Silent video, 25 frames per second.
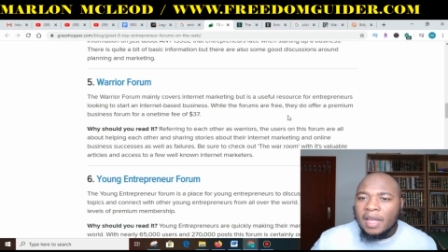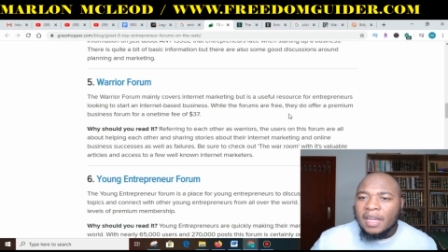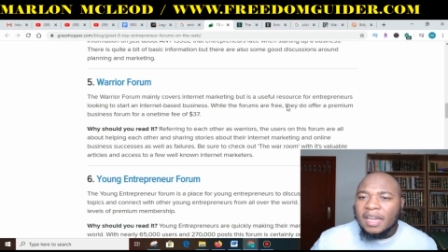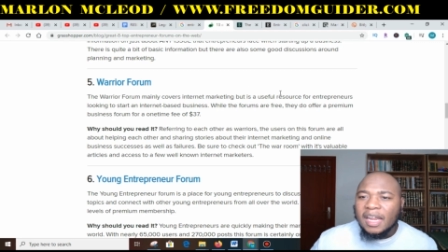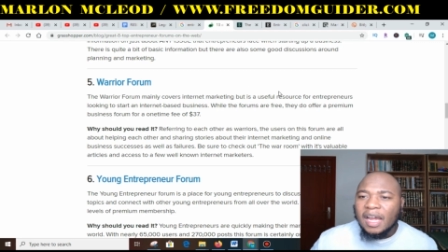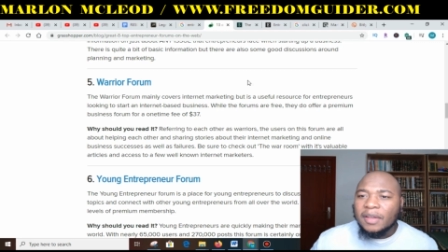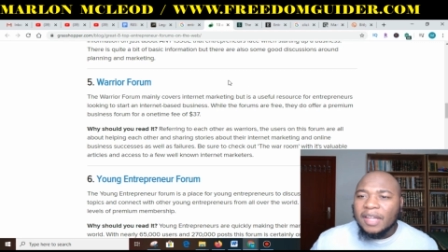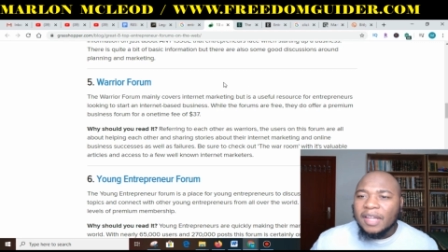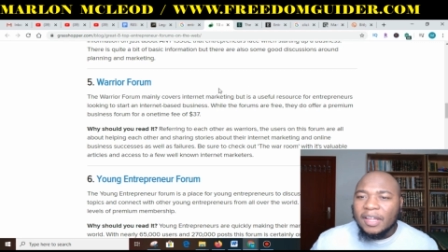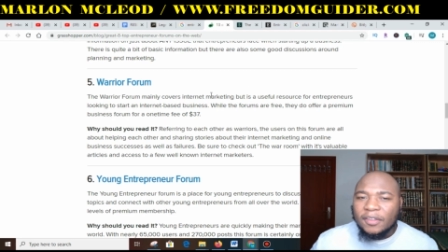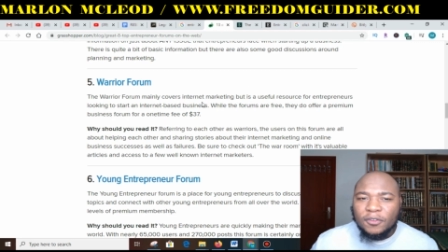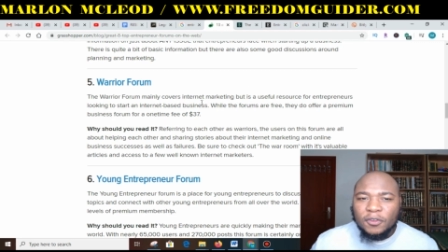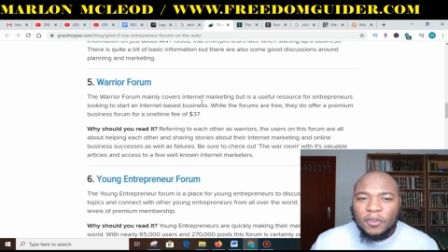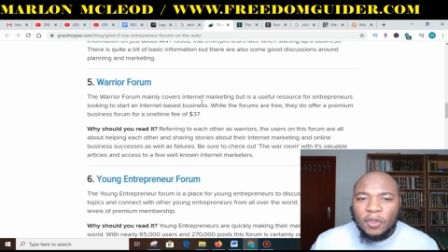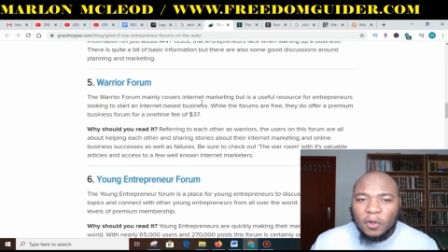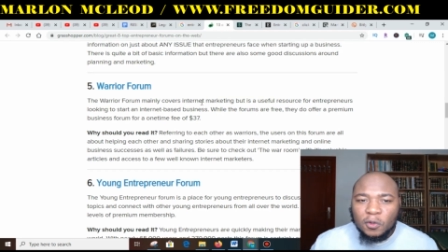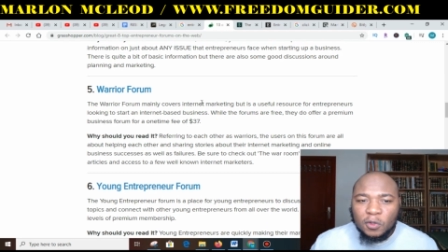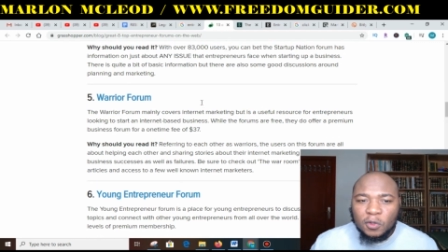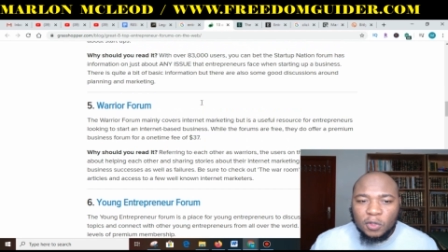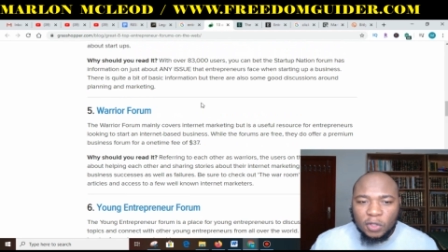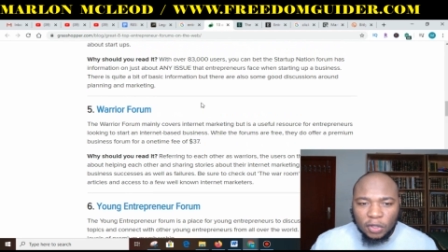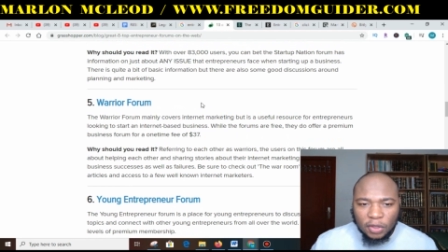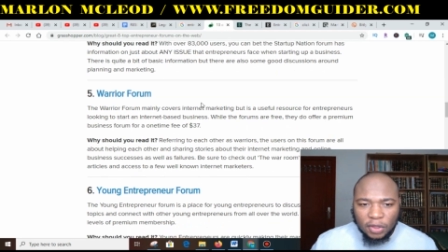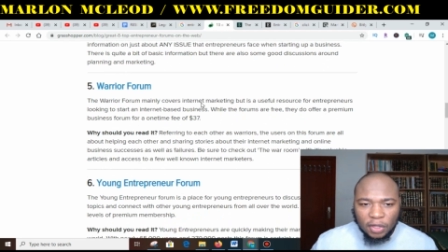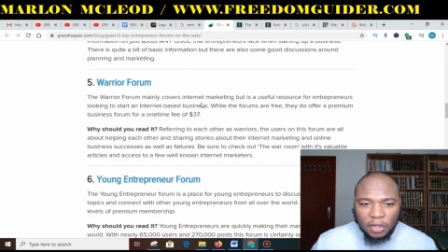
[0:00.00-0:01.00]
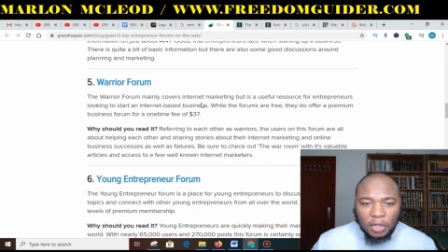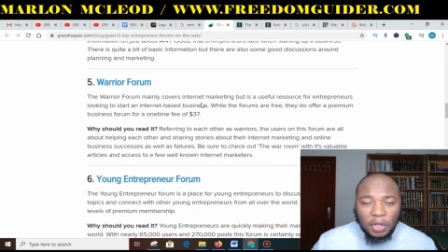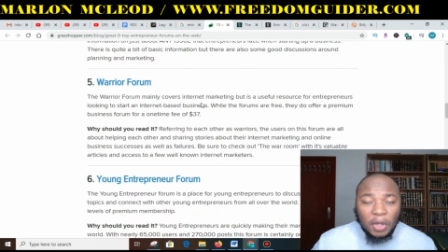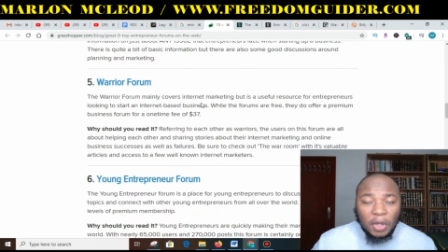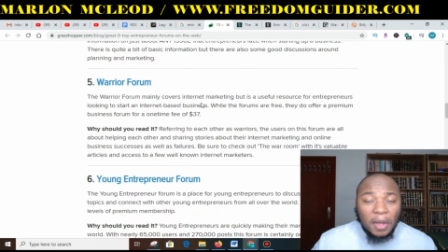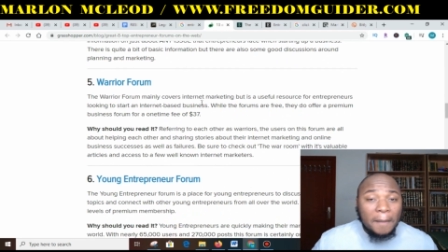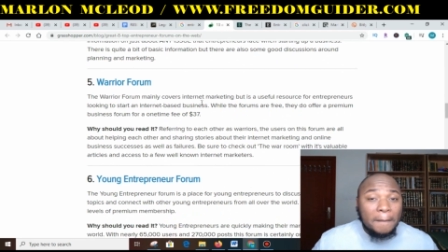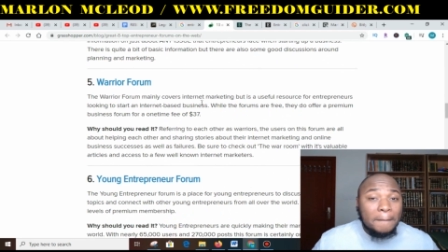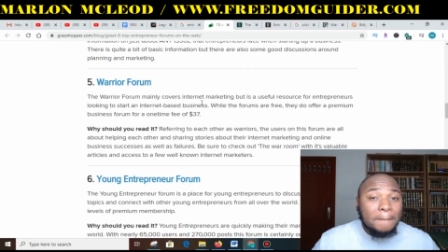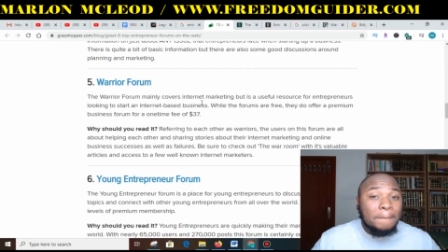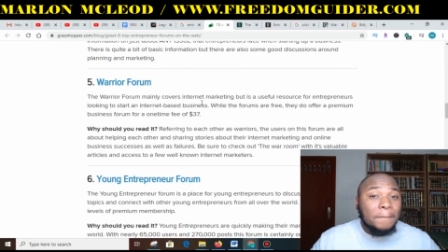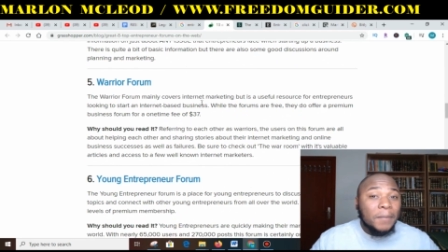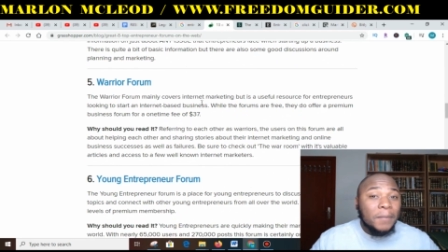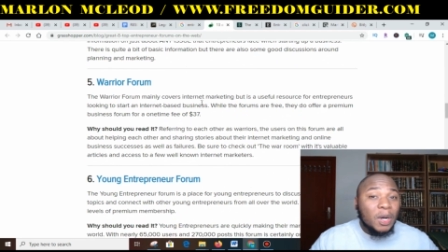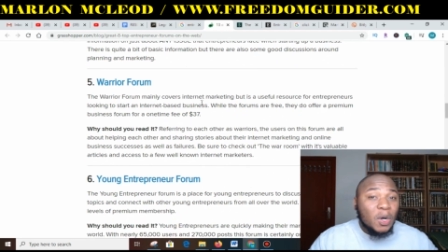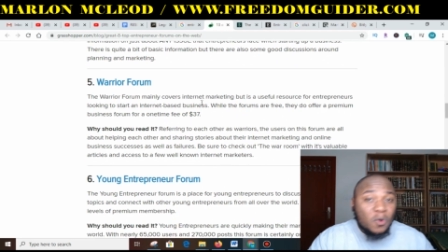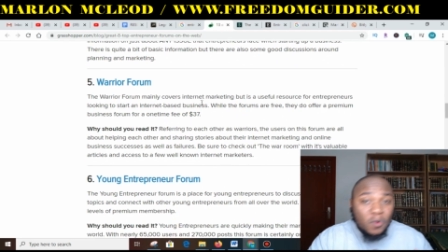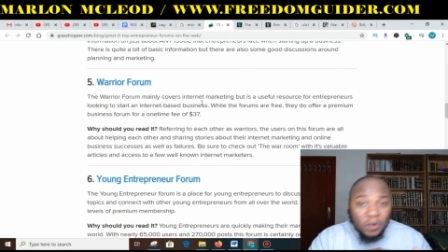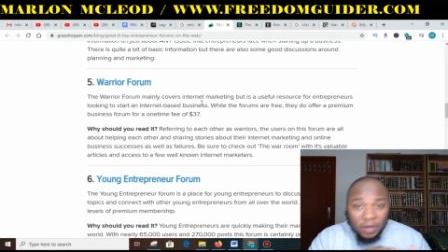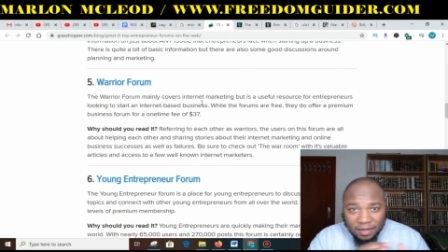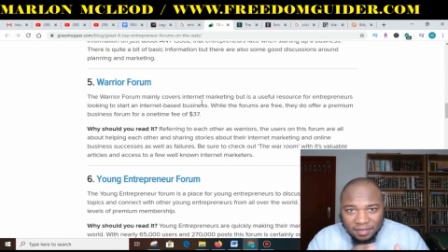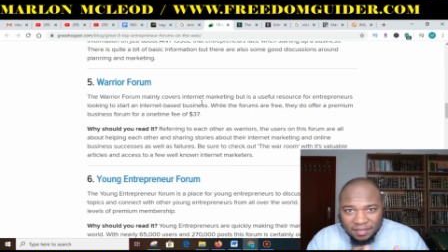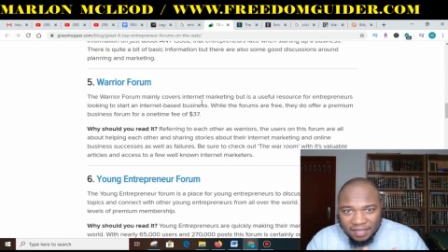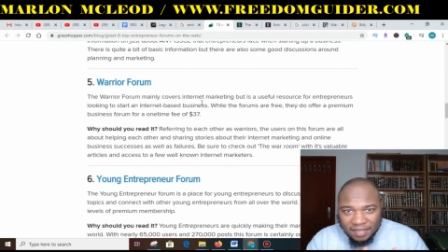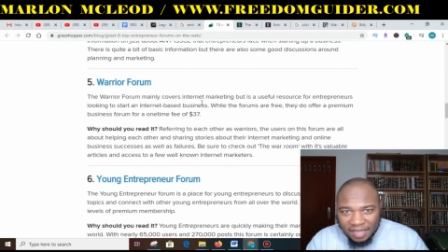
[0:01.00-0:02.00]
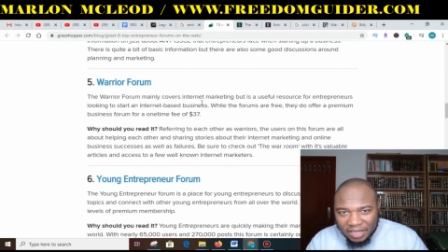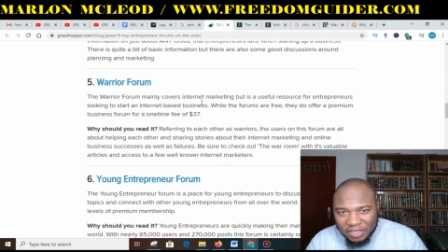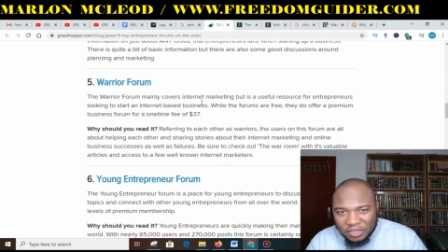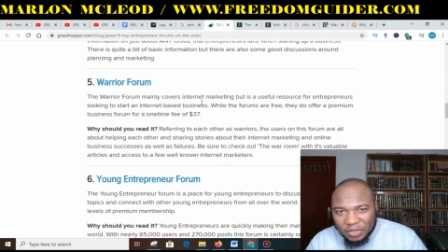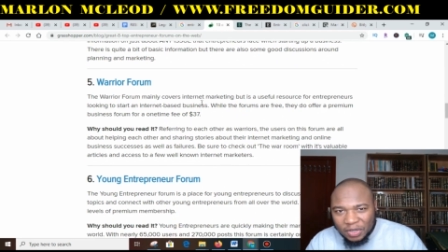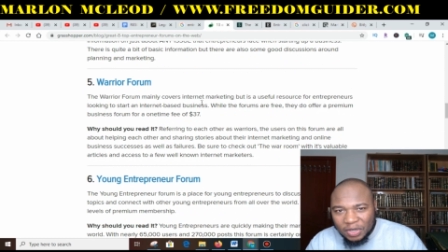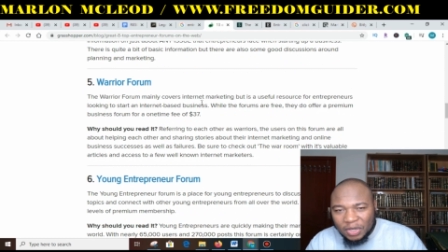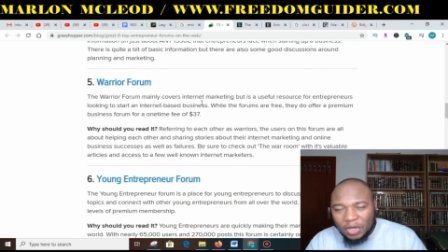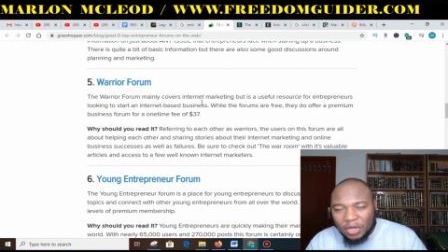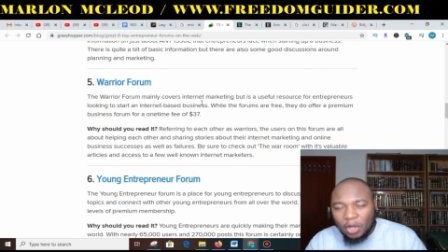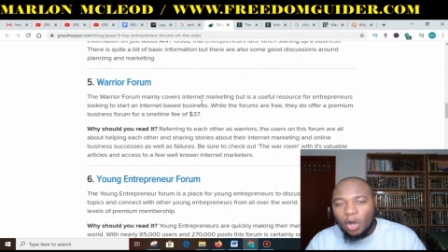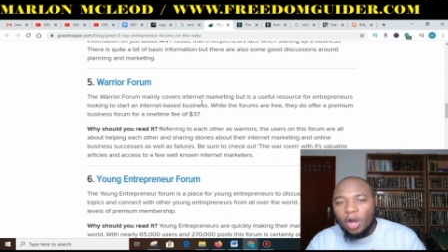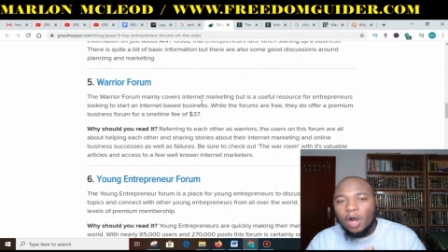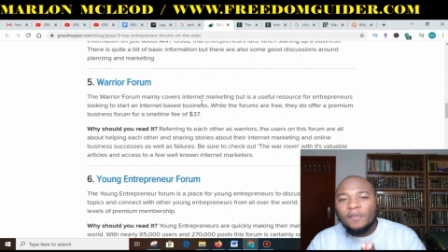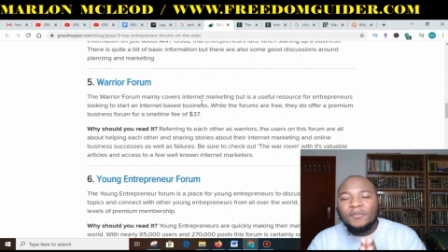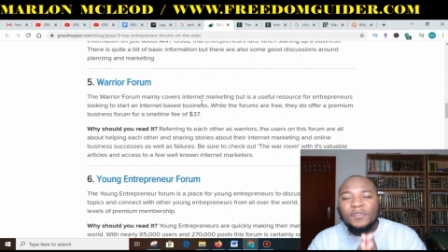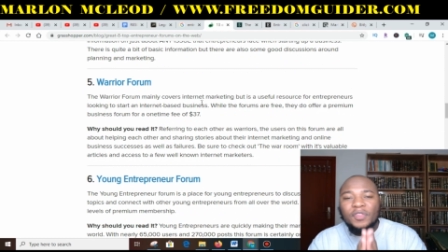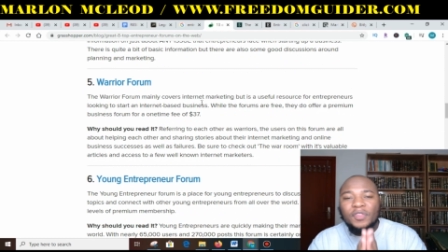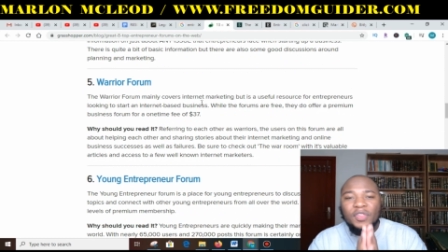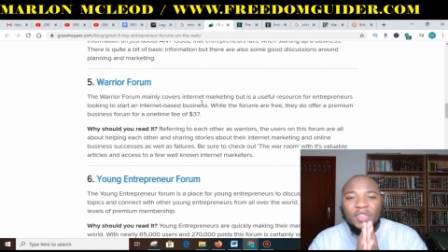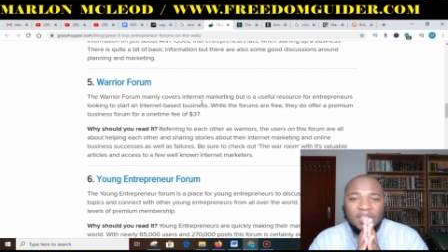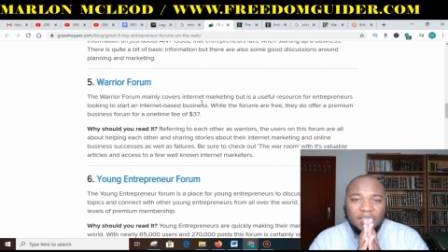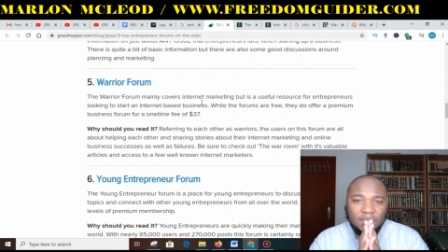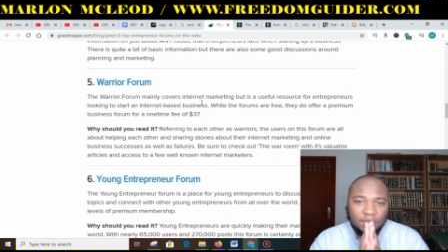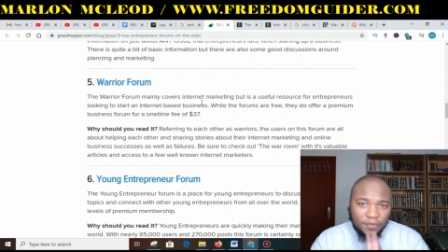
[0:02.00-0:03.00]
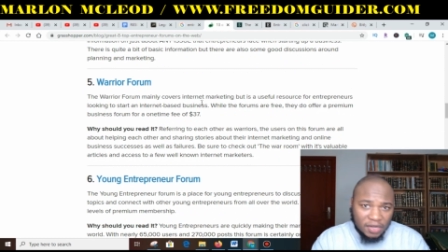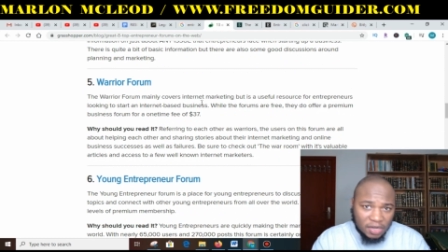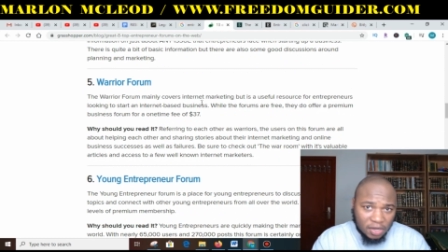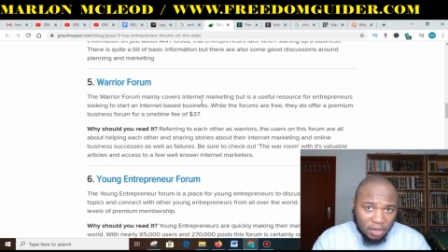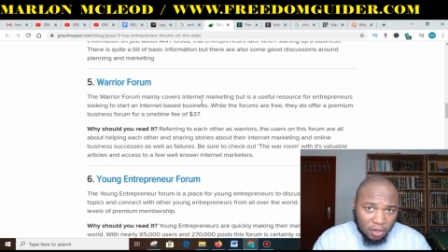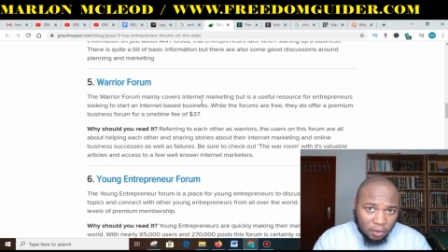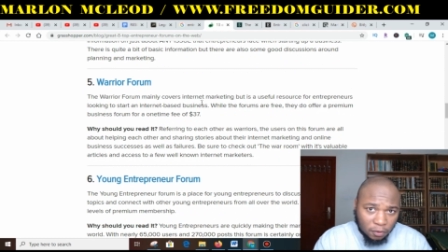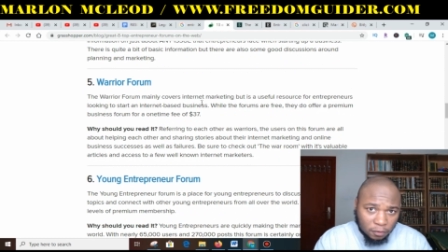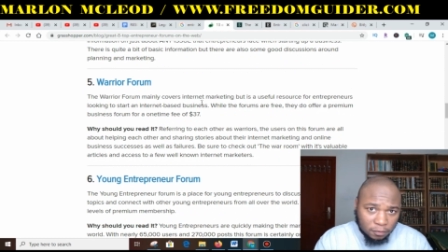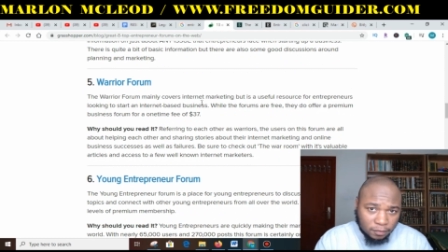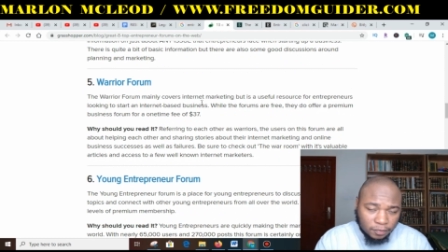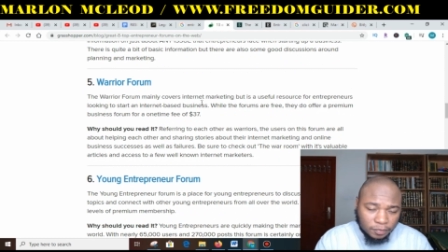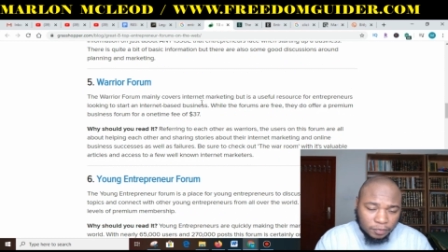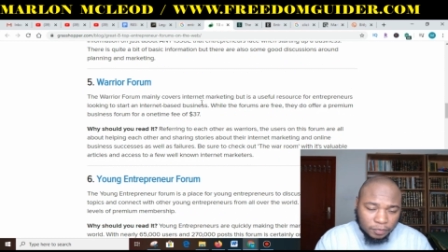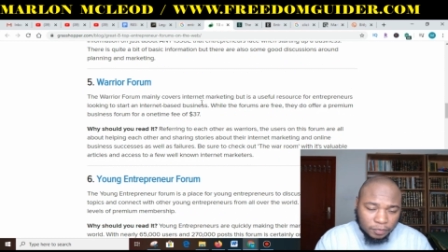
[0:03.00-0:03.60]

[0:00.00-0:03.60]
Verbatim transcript: Now let's go to the bonus section of this video.